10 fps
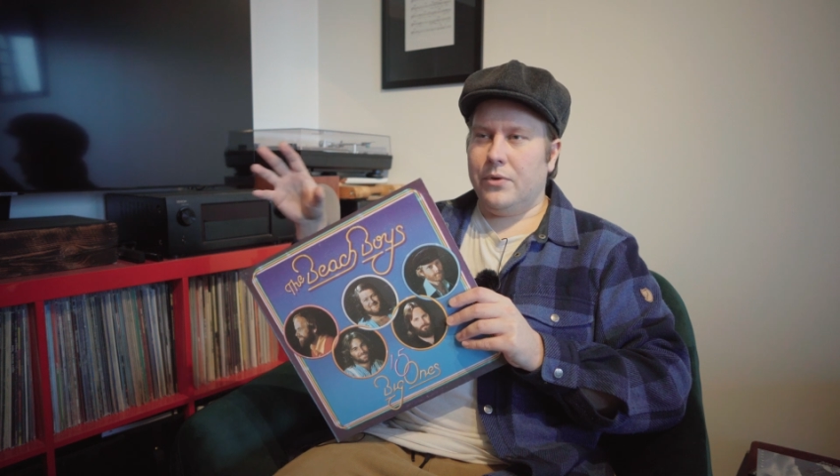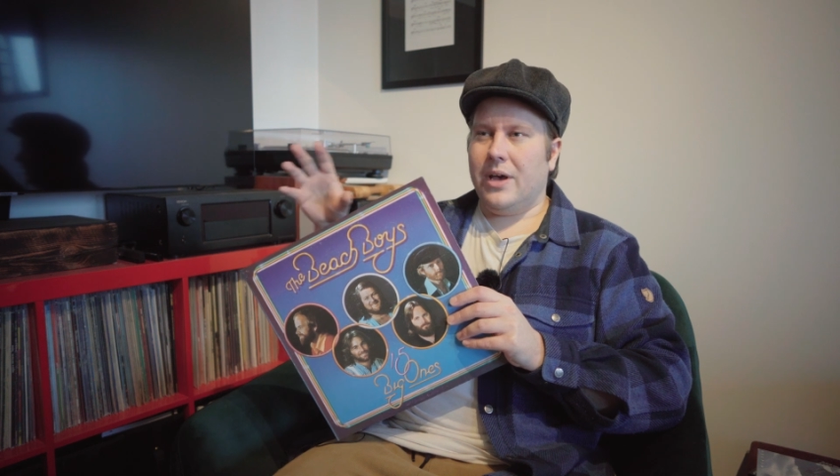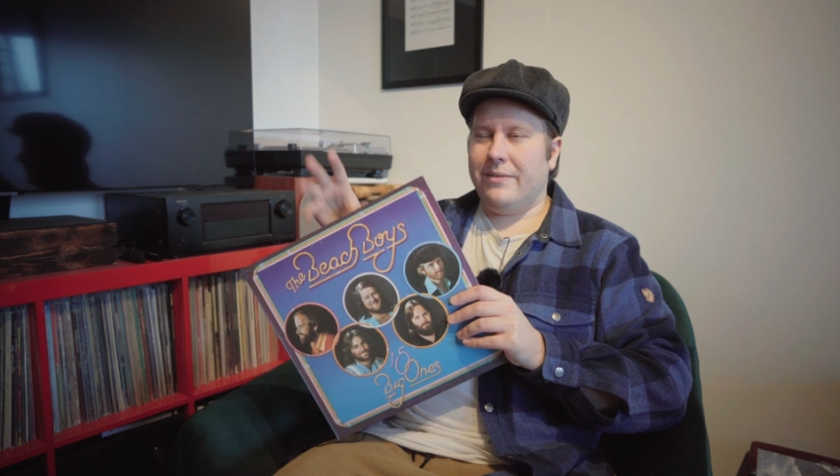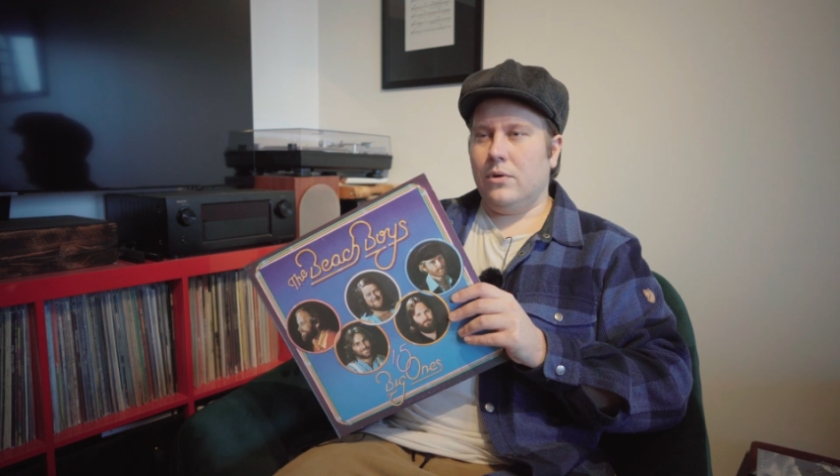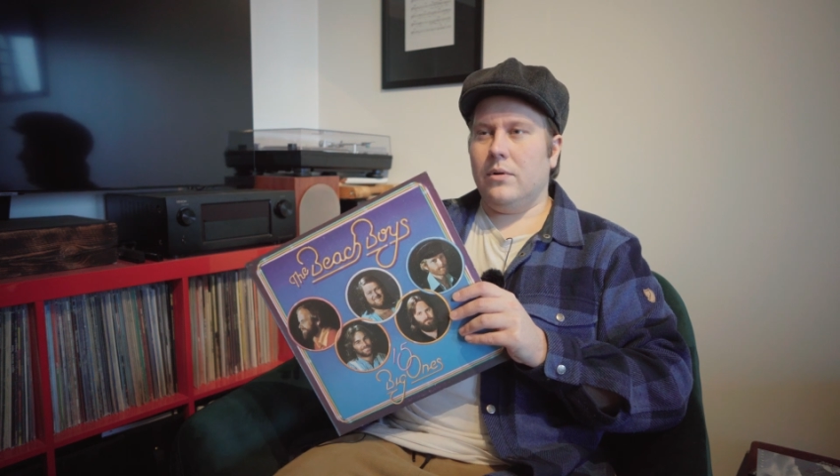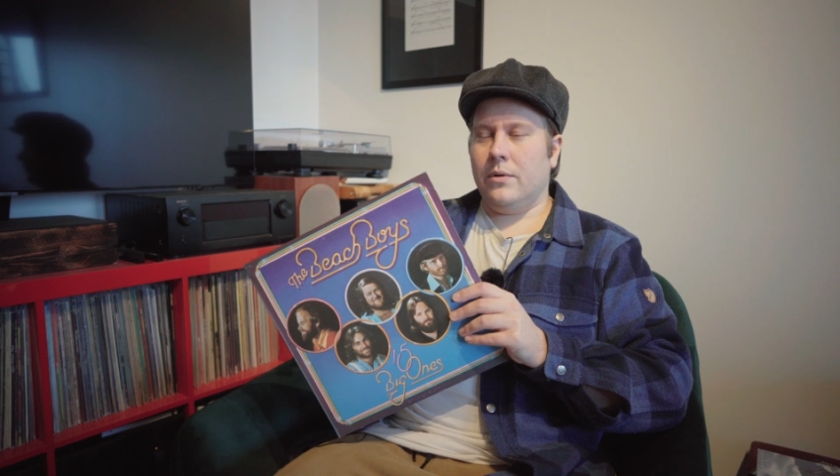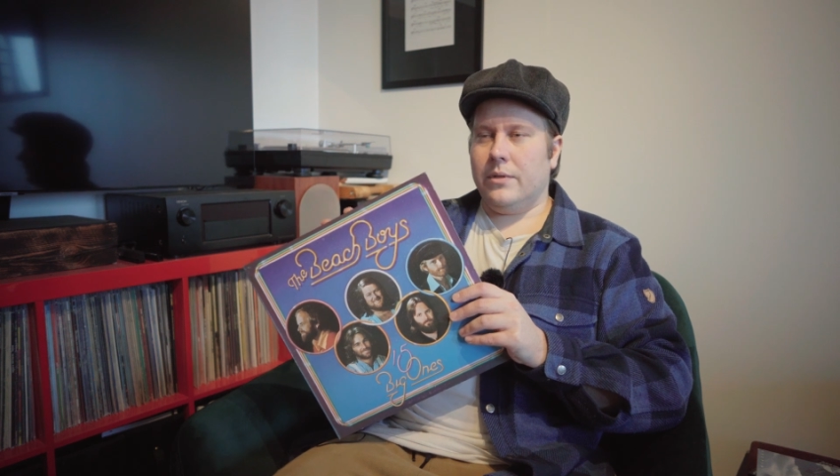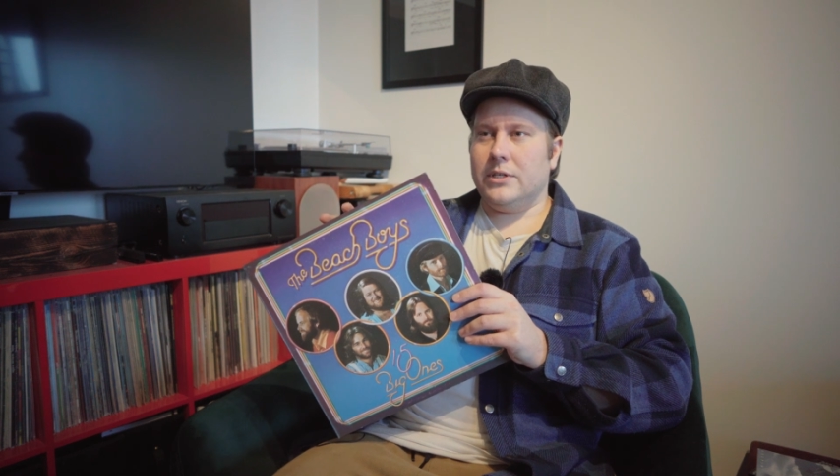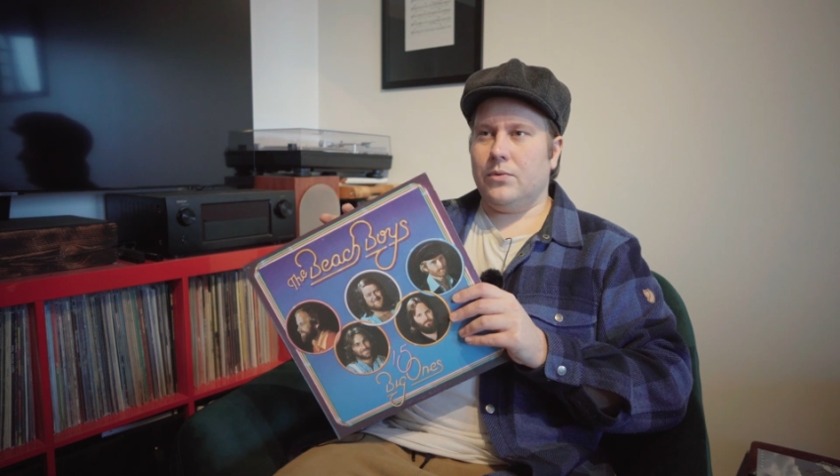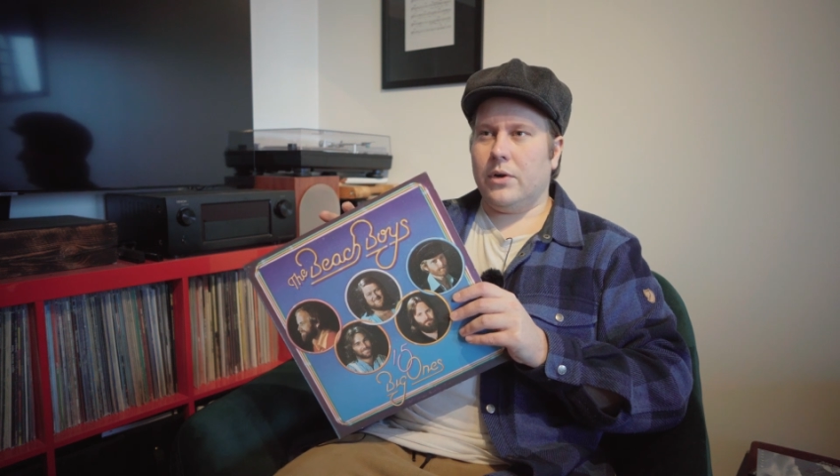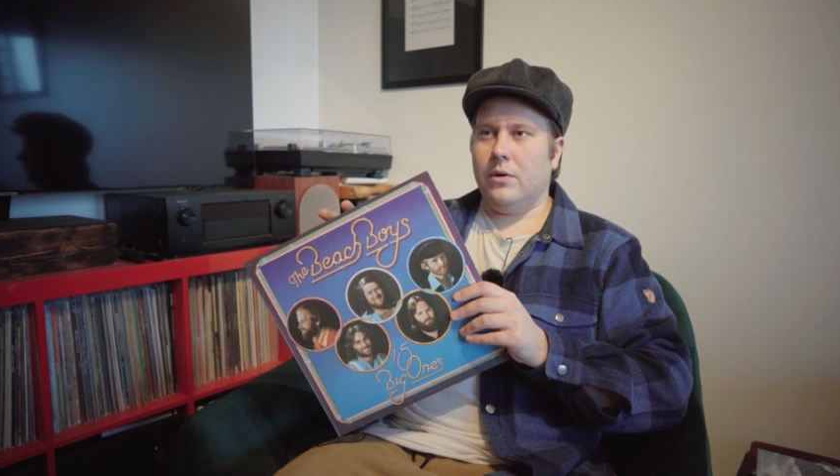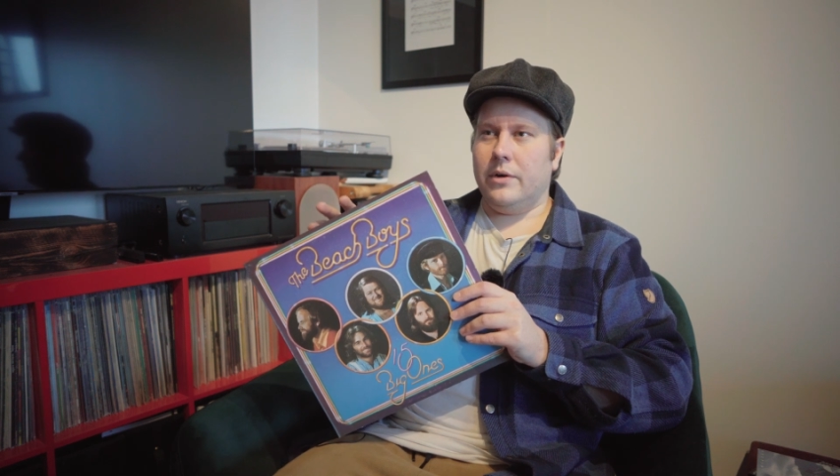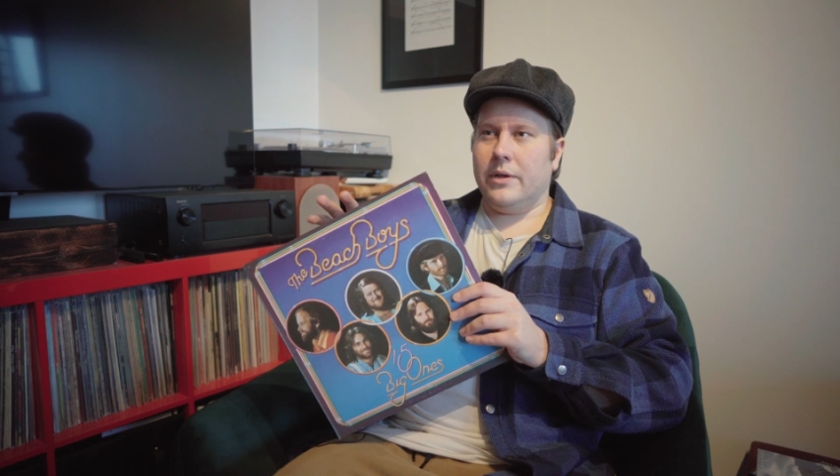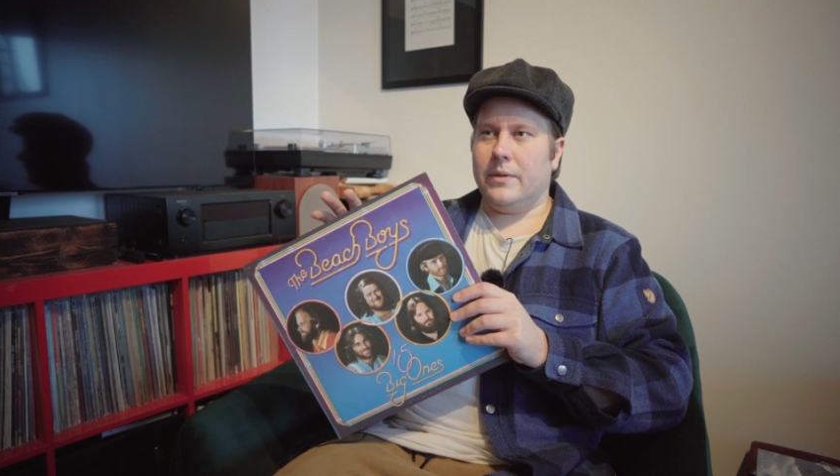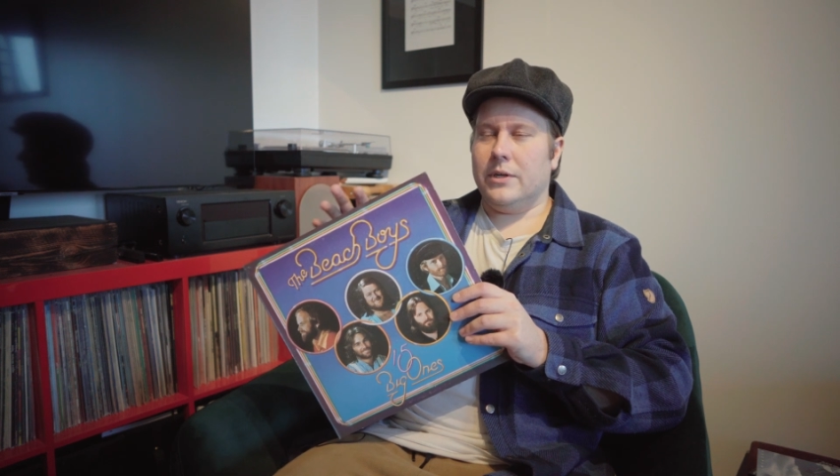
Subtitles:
You have on this recording,